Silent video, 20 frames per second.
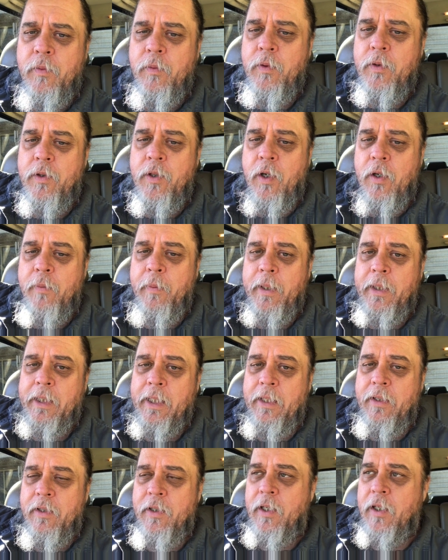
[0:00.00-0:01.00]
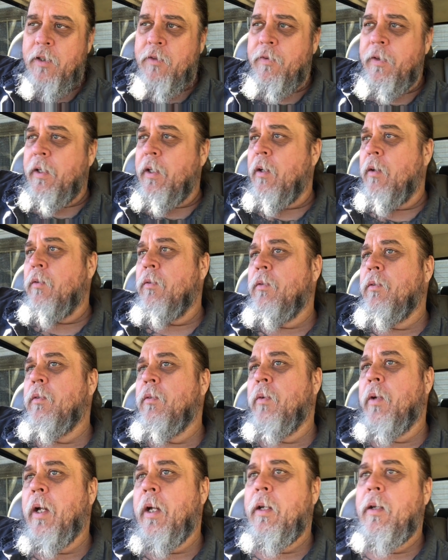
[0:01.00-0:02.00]
We'll talk about that in the next video.
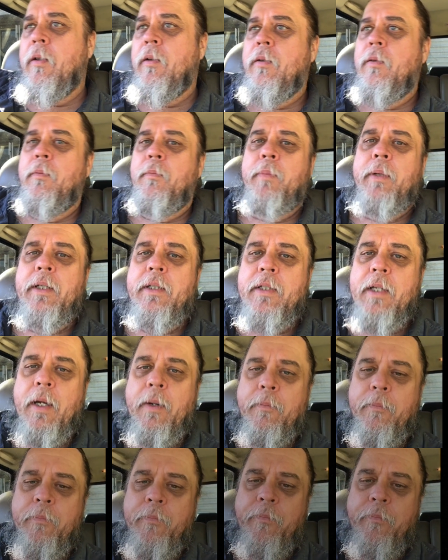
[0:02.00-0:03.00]
Okay, peace out.